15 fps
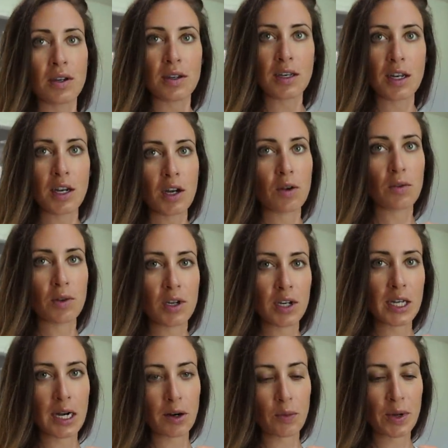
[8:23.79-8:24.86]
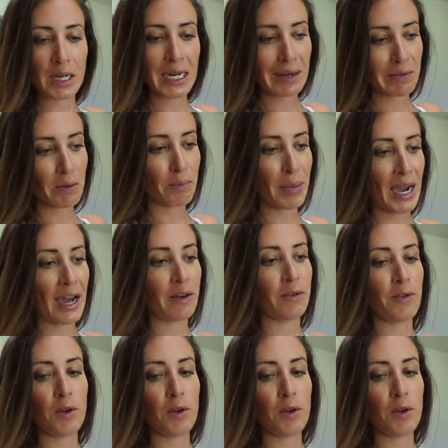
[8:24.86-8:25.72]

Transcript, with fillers: you know, good. I don't want to give them bad